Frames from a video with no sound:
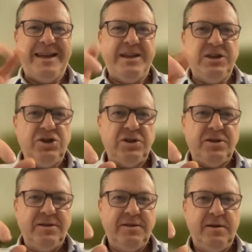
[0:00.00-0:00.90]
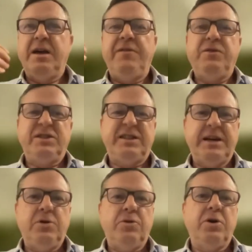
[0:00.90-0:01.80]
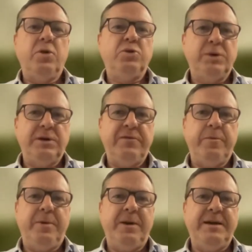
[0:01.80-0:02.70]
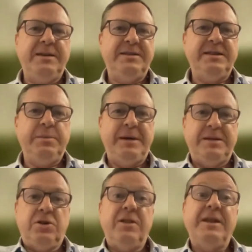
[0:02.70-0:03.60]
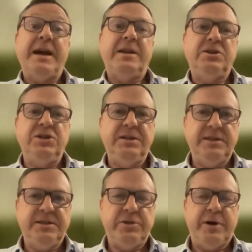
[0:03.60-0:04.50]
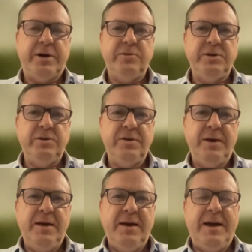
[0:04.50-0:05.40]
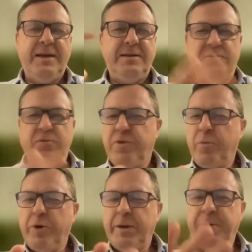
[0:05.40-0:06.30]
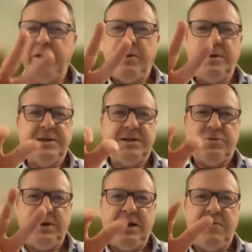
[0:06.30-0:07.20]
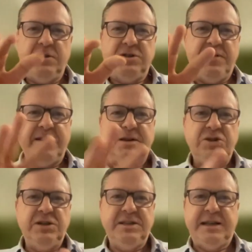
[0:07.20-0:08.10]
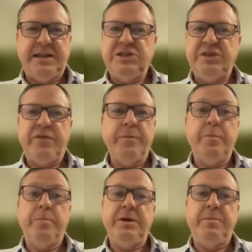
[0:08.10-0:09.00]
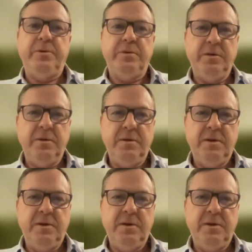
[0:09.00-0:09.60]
energy. if you stay or go to a different place. It depends on the energy that's around you. And from what I'm hearing, there's three levels of energy. It's energy from the people